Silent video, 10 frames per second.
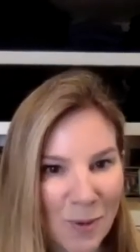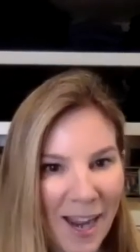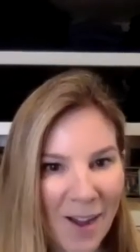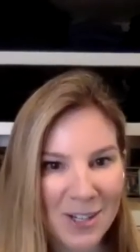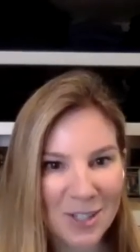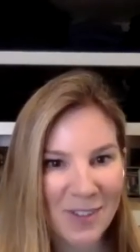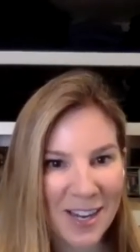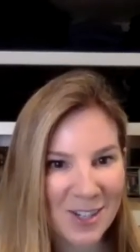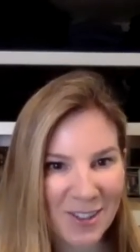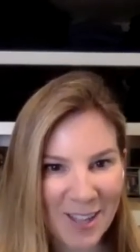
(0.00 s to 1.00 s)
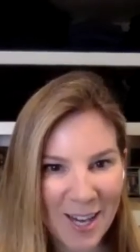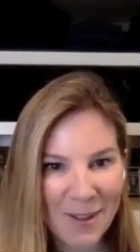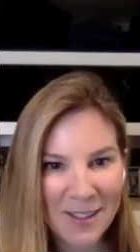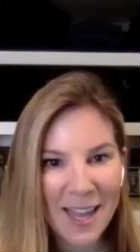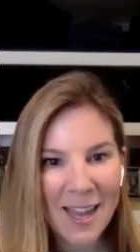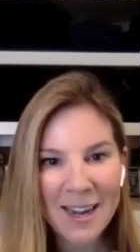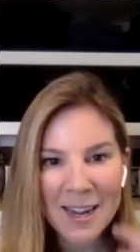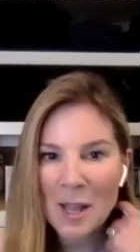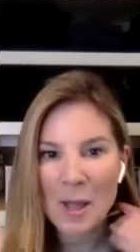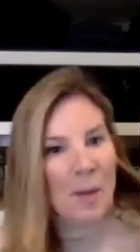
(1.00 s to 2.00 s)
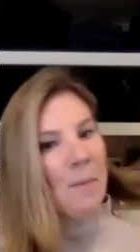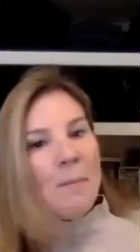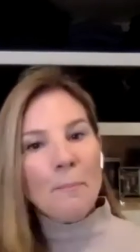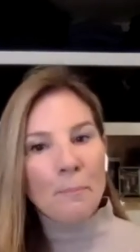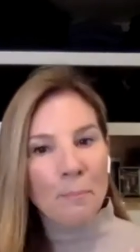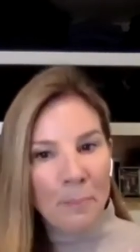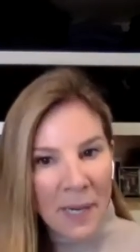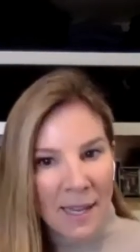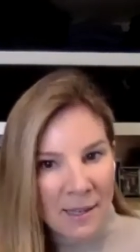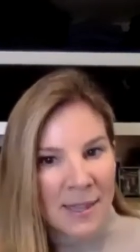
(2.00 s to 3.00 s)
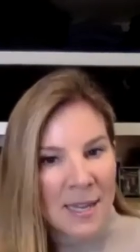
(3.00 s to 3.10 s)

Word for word: wow, I should have I should have thought about that." But, but I think